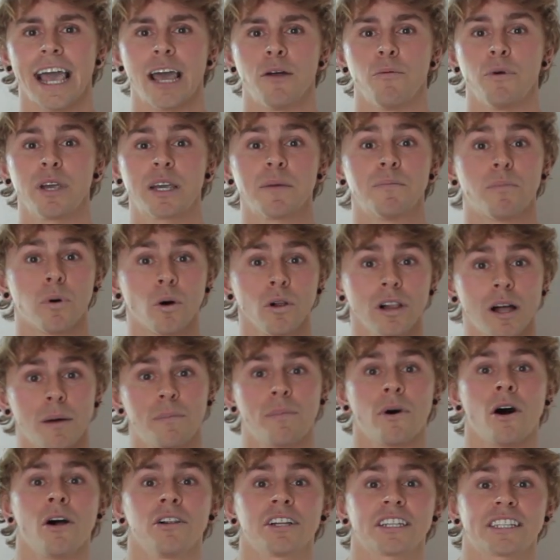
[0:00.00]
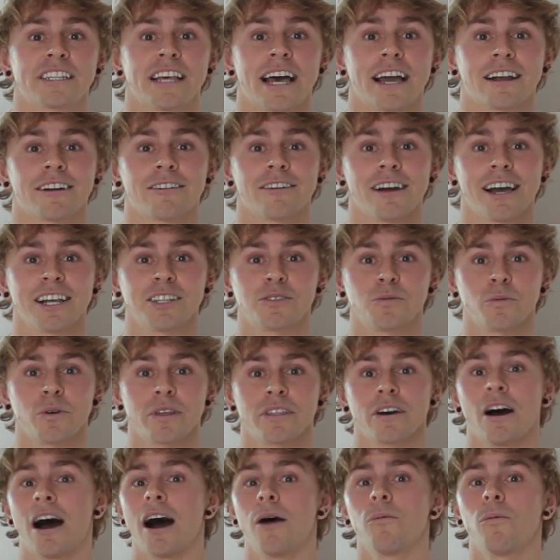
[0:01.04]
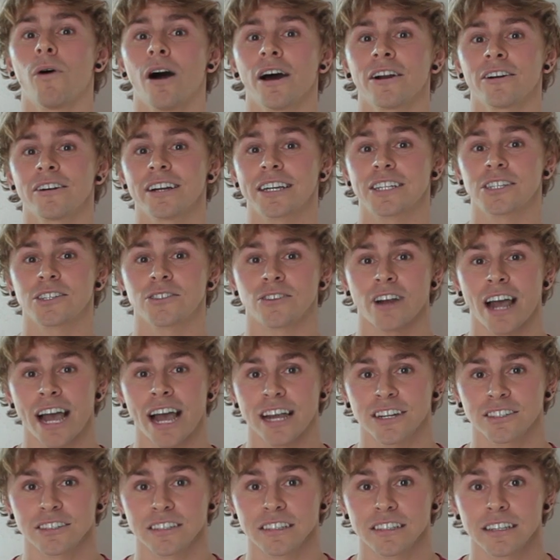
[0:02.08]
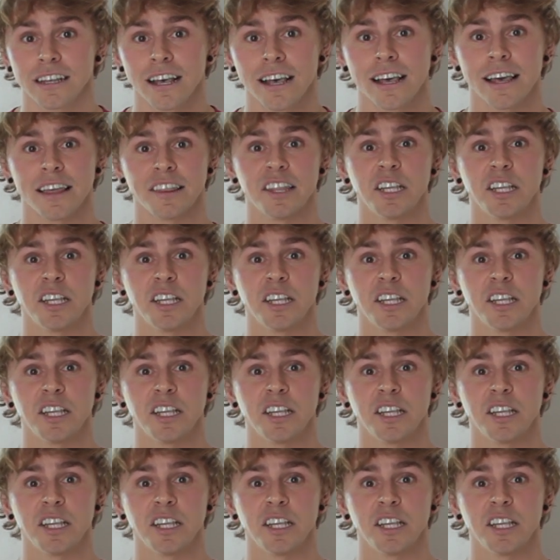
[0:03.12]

And we can pull out polysaccharides with hot water extractions.